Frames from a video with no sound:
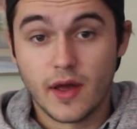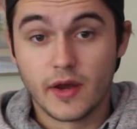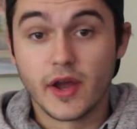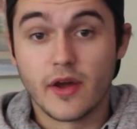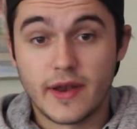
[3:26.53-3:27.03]

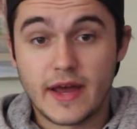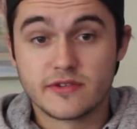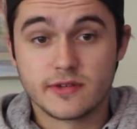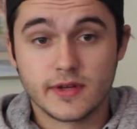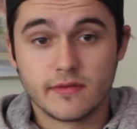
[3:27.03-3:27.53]
occur
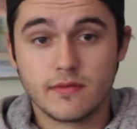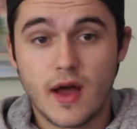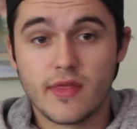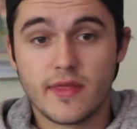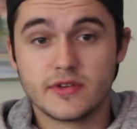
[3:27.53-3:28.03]
naturally,
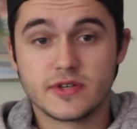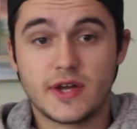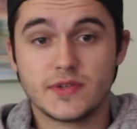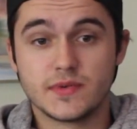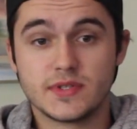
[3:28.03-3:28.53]
rather than
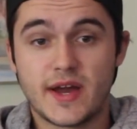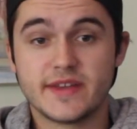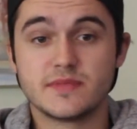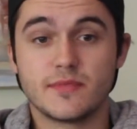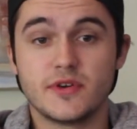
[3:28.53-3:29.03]
trying to
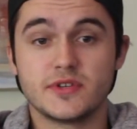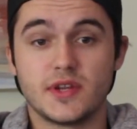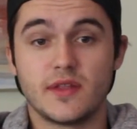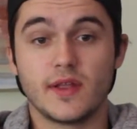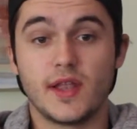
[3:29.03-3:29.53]
entice
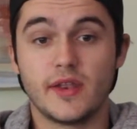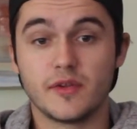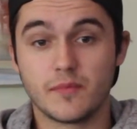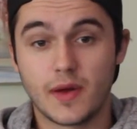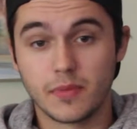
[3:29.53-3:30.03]
emotion in the
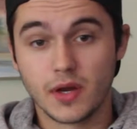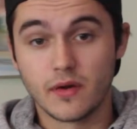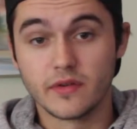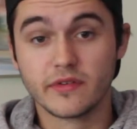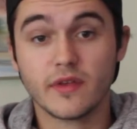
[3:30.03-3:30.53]
London pub
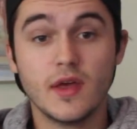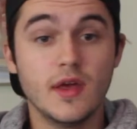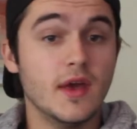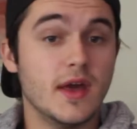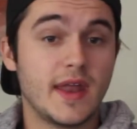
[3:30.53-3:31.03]
goers,
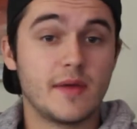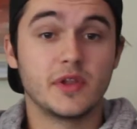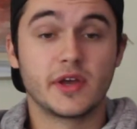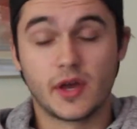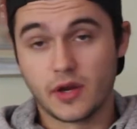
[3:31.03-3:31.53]

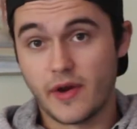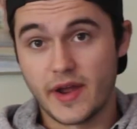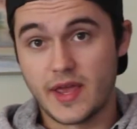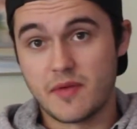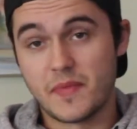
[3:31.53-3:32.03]
enabling a
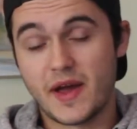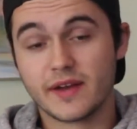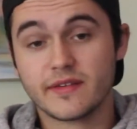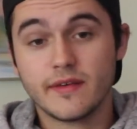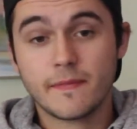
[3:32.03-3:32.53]
greater
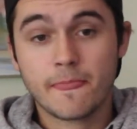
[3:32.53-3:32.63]
impact.